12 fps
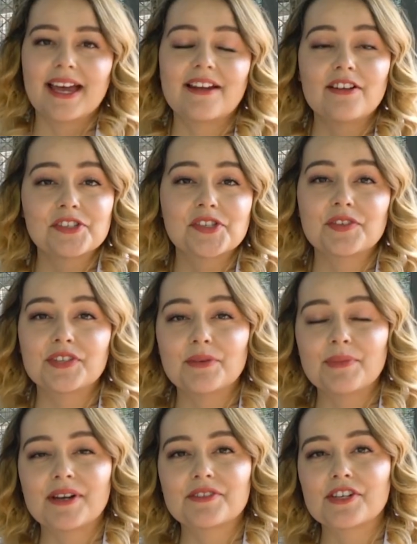And also the
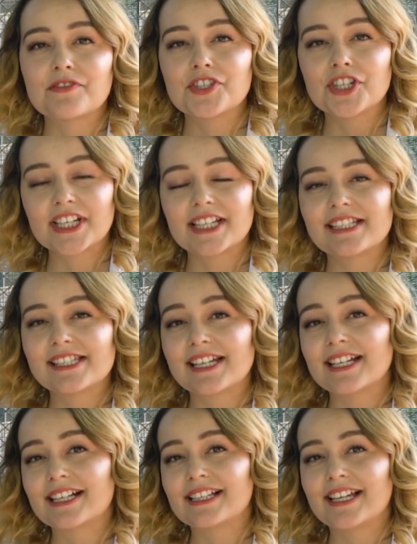amount of chickens
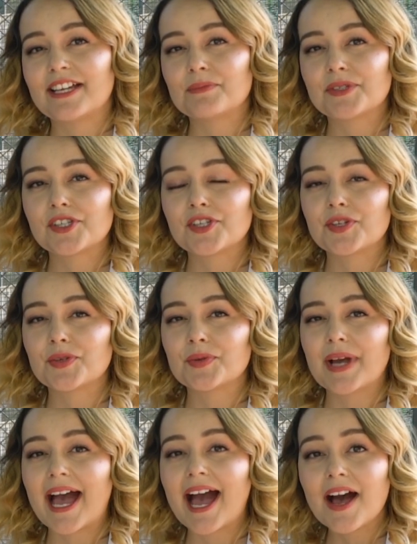that it claims to
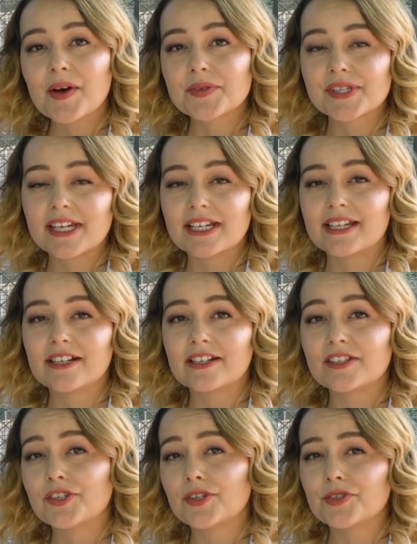house in here
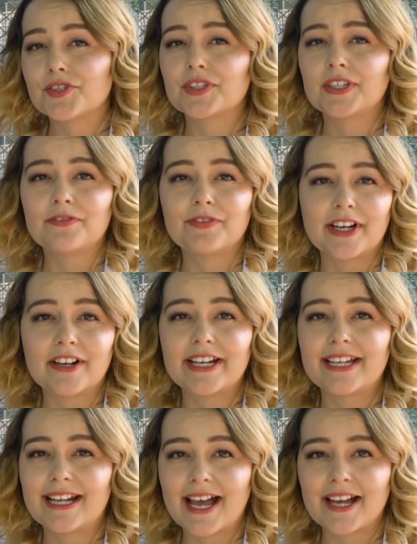is usually
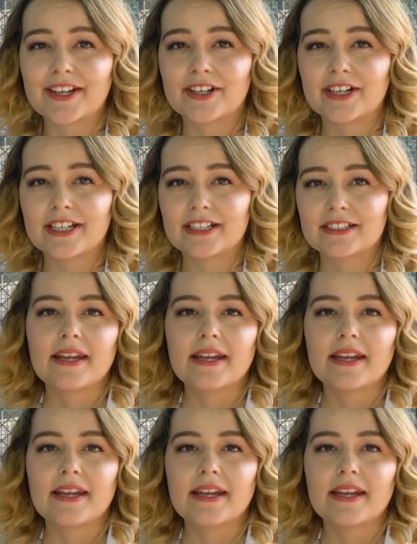very inaccurate.